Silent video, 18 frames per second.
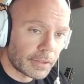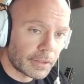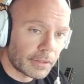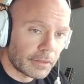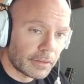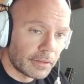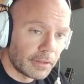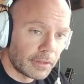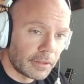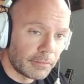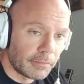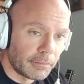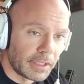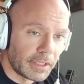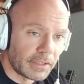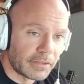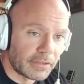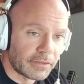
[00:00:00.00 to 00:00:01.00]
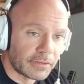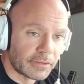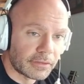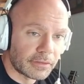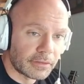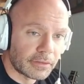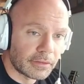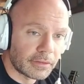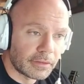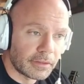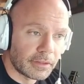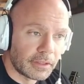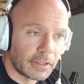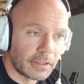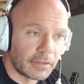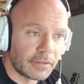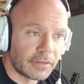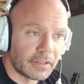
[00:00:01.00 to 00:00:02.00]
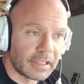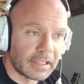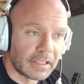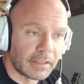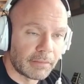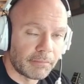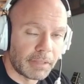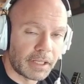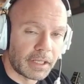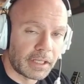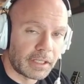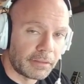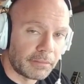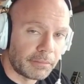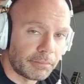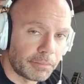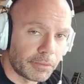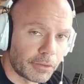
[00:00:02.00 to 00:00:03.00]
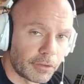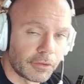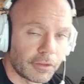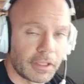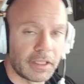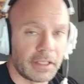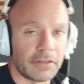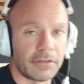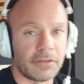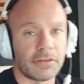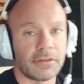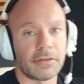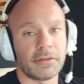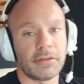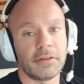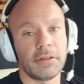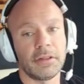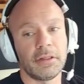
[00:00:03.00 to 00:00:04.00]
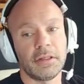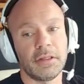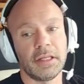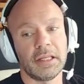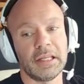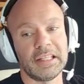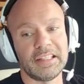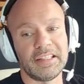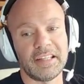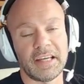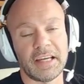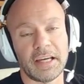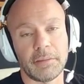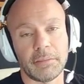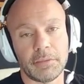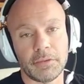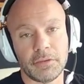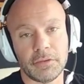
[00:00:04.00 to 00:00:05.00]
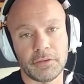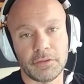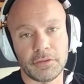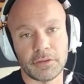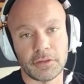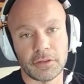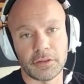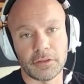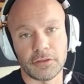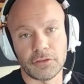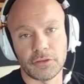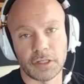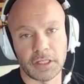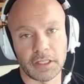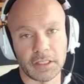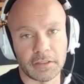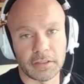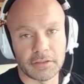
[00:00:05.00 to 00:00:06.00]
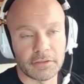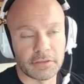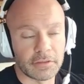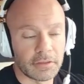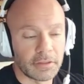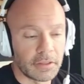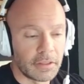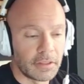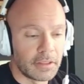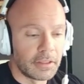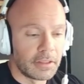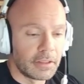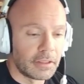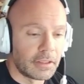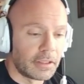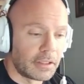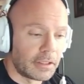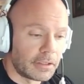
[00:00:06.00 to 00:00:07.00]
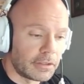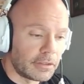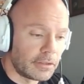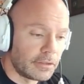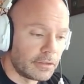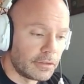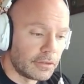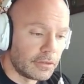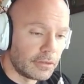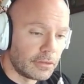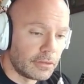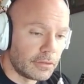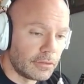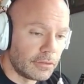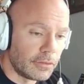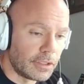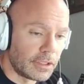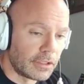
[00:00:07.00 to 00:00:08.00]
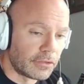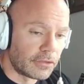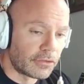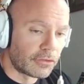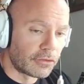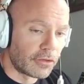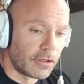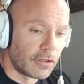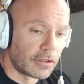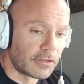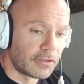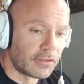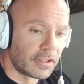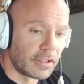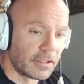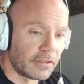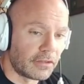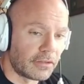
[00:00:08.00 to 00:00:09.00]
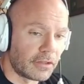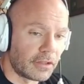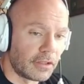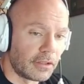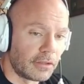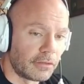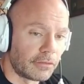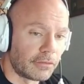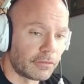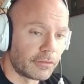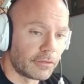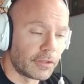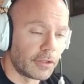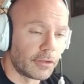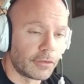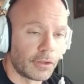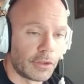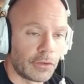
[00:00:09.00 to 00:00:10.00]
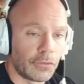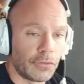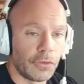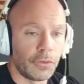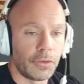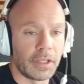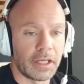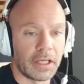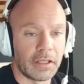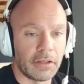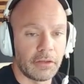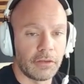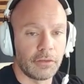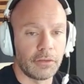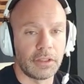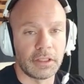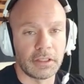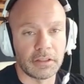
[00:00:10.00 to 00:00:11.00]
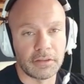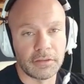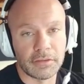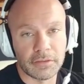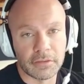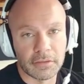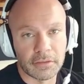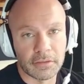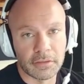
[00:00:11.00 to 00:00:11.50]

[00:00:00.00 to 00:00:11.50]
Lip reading: hit or miss, and seeing the body progress and adapt to certain trainings, uh, you get a strong sense of no, don't do that, do this.